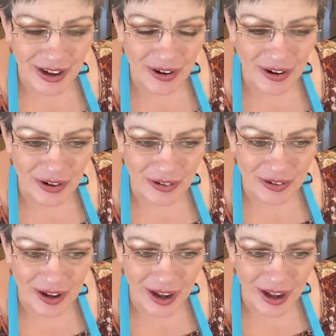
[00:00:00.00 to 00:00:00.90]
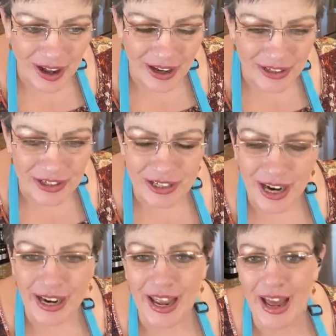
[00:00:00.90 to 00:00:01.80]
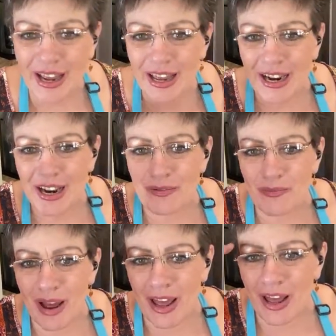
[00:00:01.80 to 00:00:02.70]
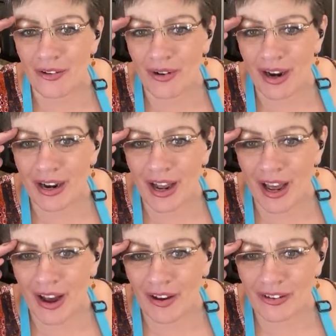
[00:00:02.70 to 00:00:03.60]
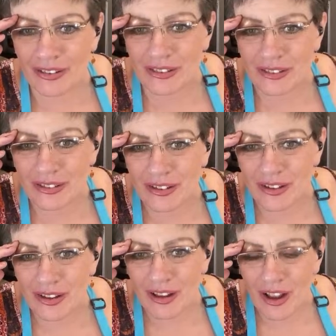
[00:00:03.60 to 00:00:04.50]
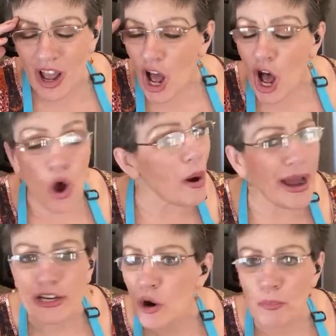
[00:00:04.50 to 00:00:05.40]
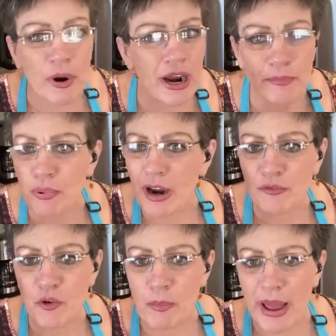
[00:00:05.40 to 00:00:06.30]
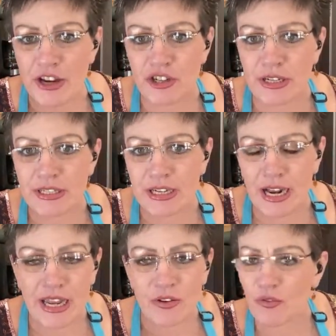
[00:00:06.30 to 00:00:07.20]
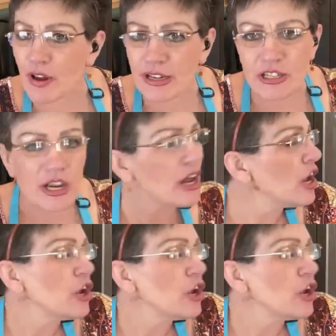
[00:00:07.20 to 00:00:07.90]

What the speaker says: Oh, gosh. I can't get it in my head right now. Oh, I don't pray for patience, knocking futs.